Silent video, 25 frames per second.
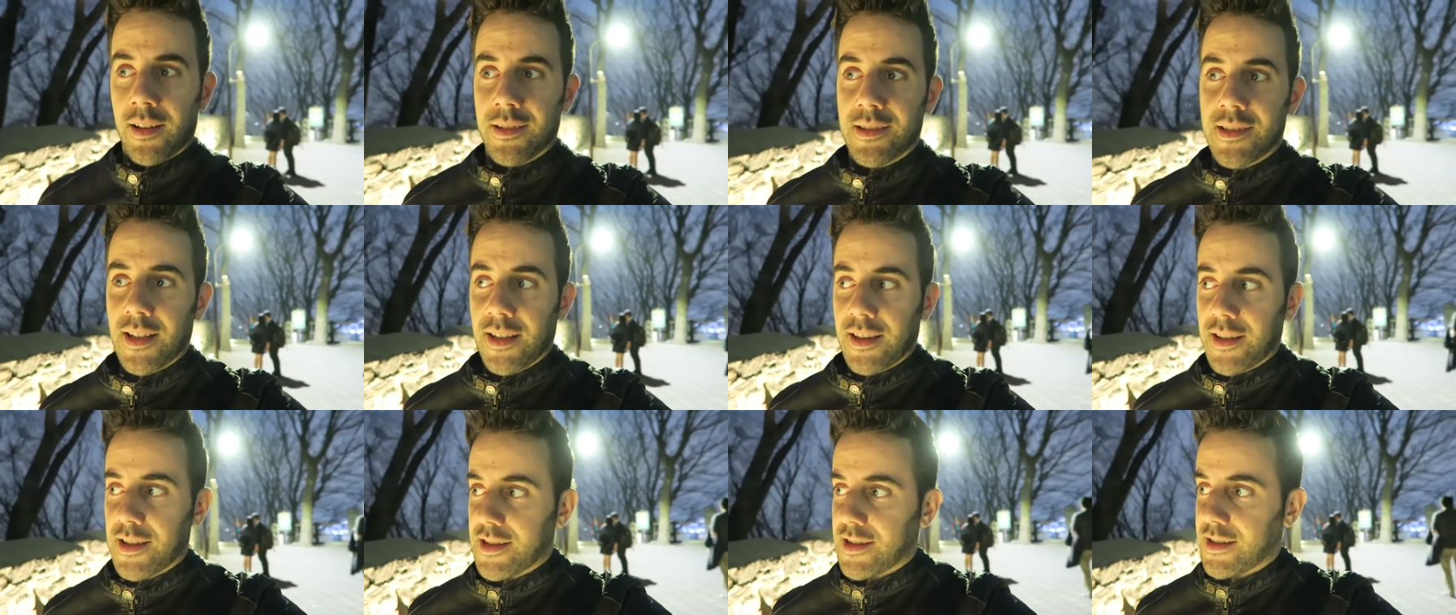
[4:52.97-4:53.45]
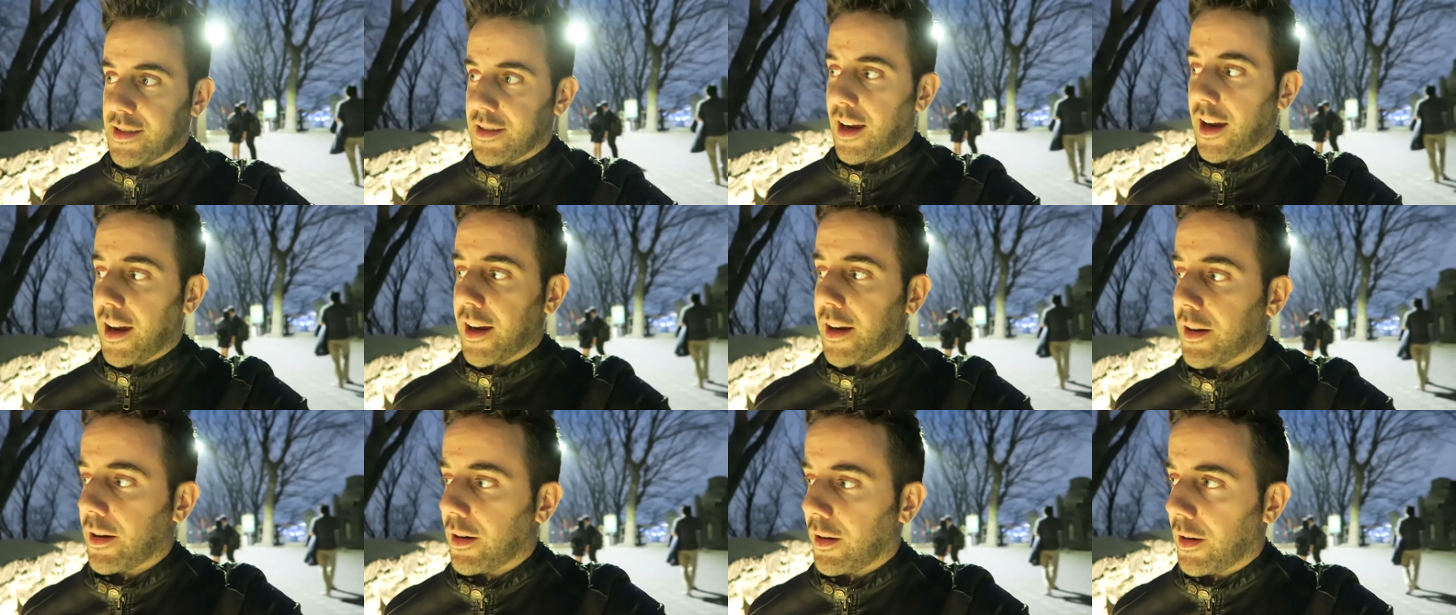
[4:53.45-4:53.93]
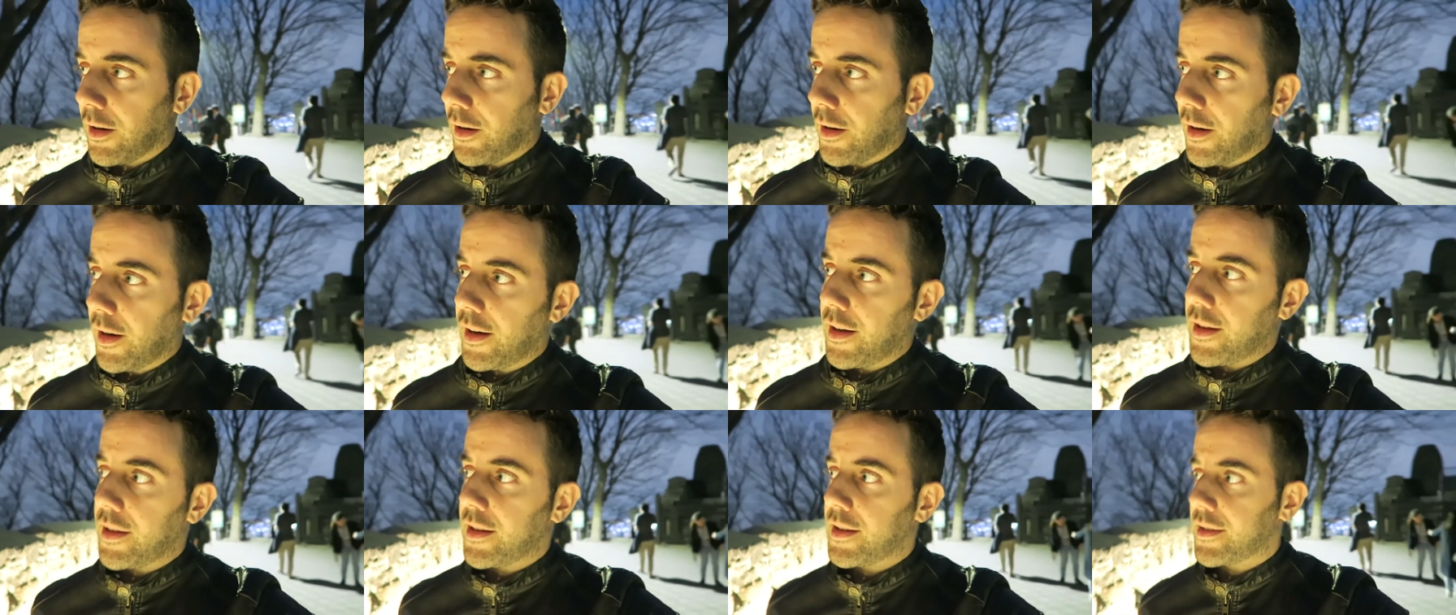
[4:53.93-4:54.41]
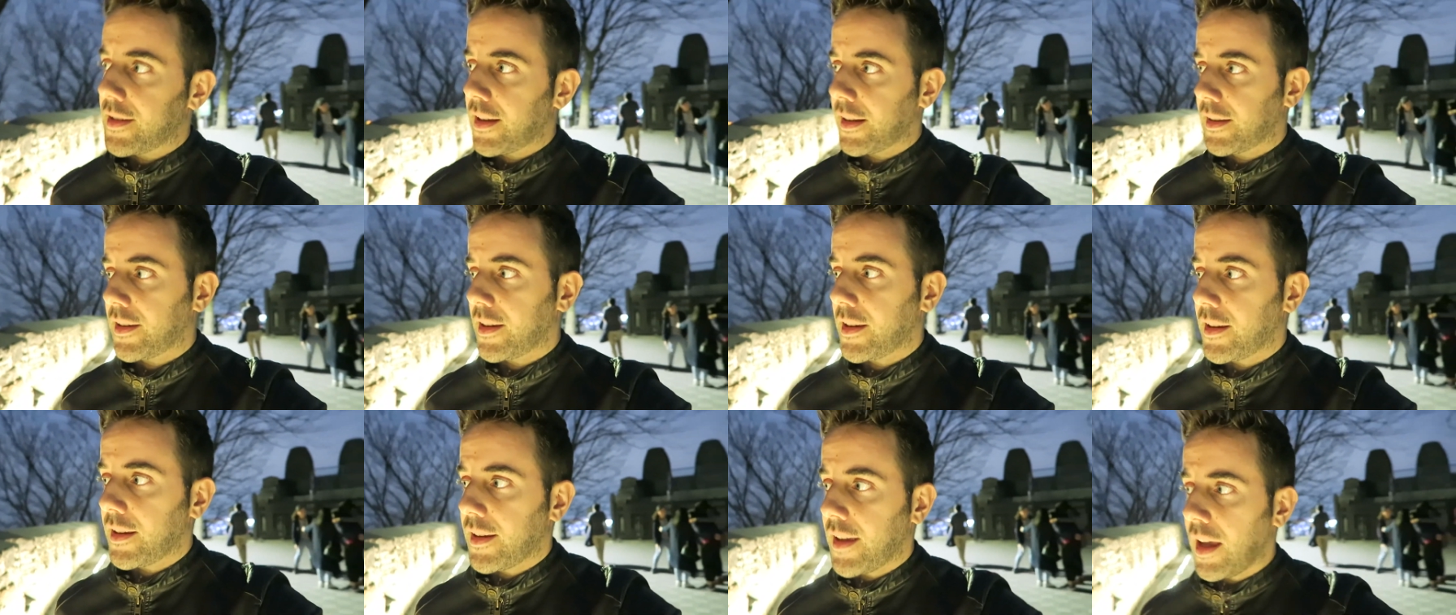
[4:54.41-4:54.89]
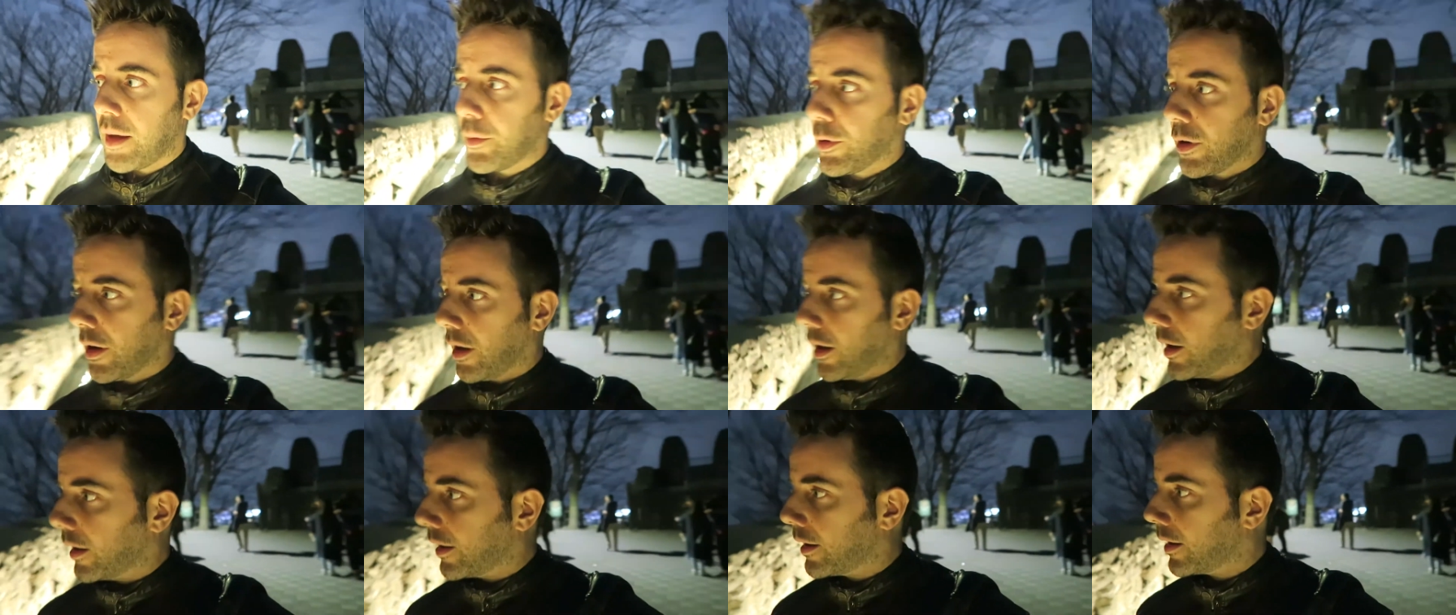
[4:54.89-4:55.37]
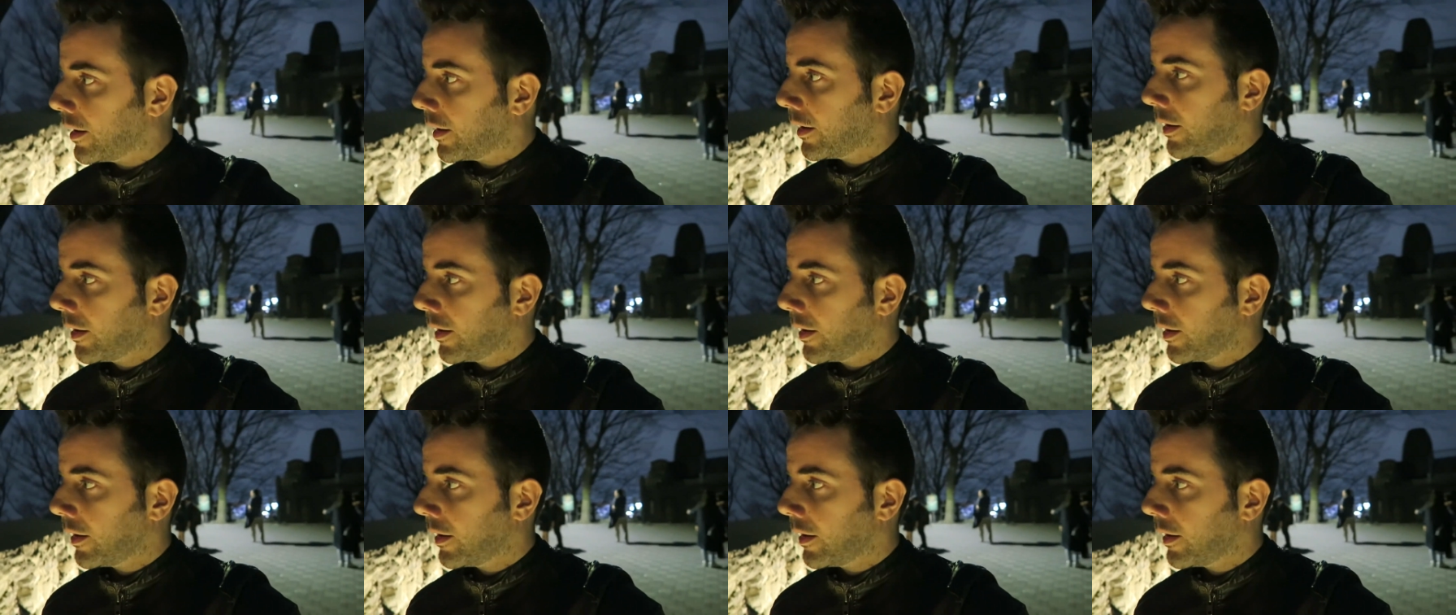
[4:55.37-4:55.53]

Take the take the cable car,